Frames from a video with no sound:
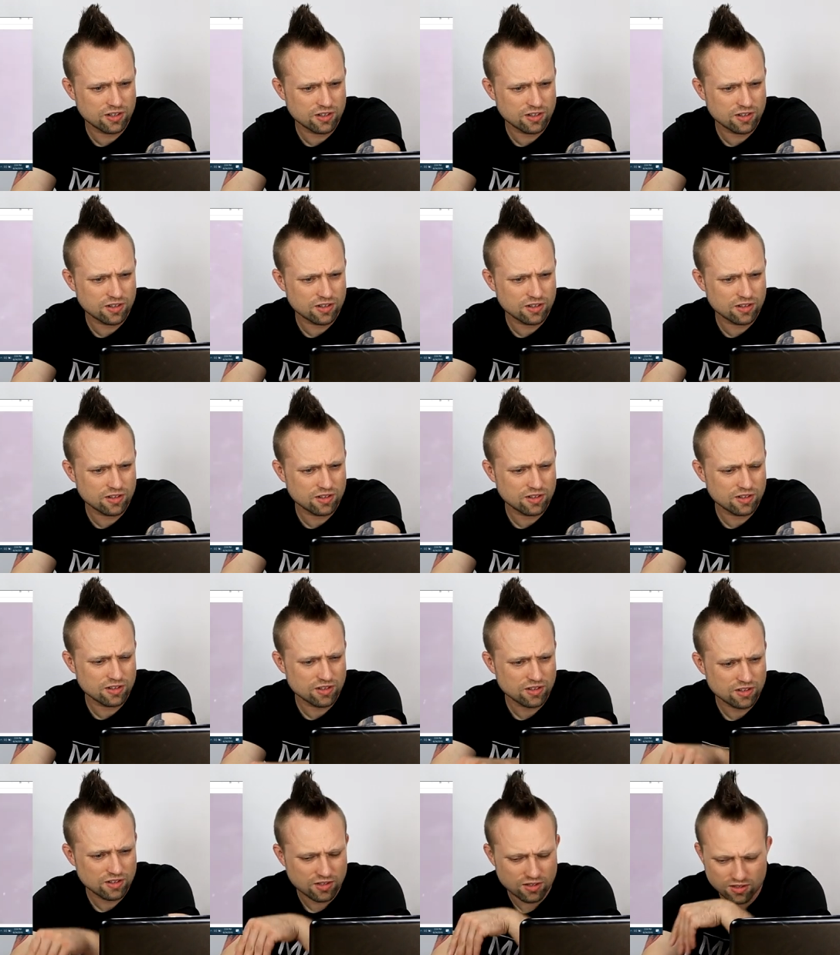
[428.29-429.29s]

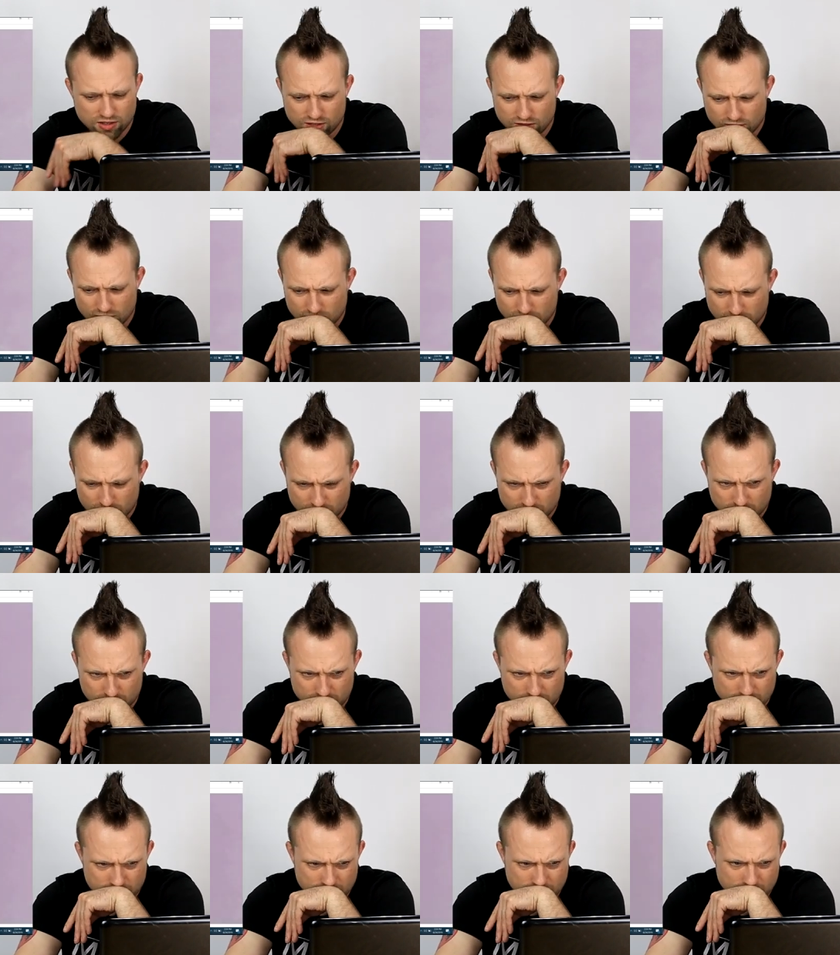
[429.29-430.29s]

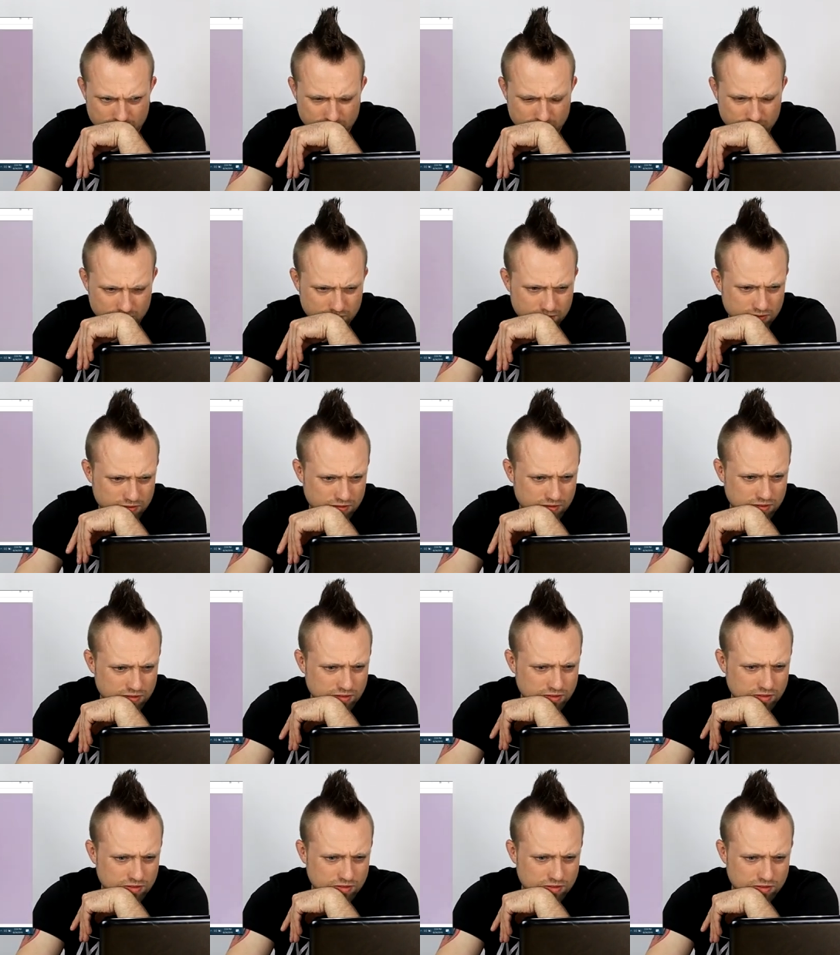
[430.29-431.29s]

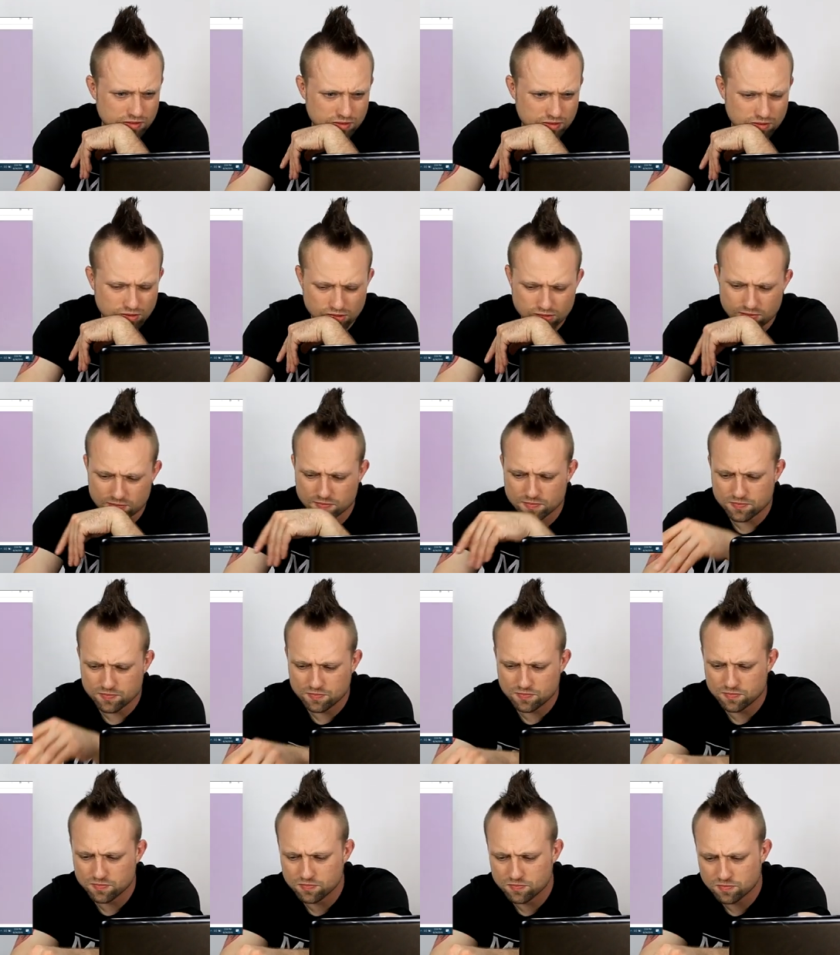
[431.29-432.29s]

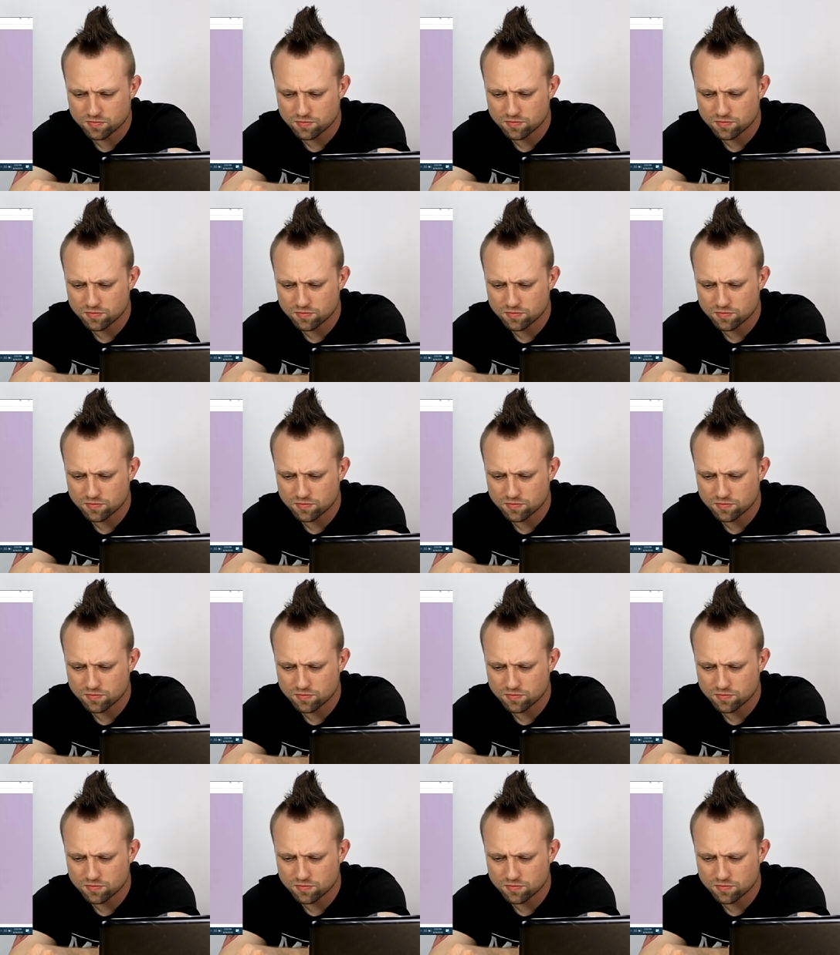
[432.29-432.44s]
No one is speaking in this clip.